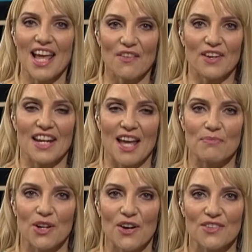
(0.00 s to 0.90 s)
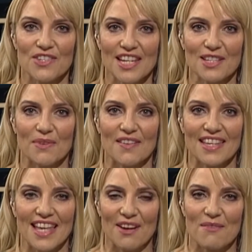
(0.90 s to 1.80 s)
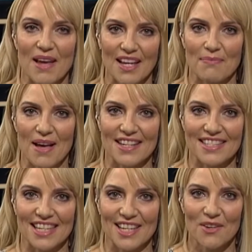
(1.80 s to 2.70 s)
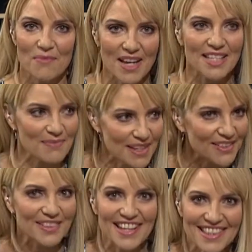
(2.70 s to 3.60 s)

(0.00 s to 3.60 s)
every day because she is one of the hair and makeup artists here who makes me look like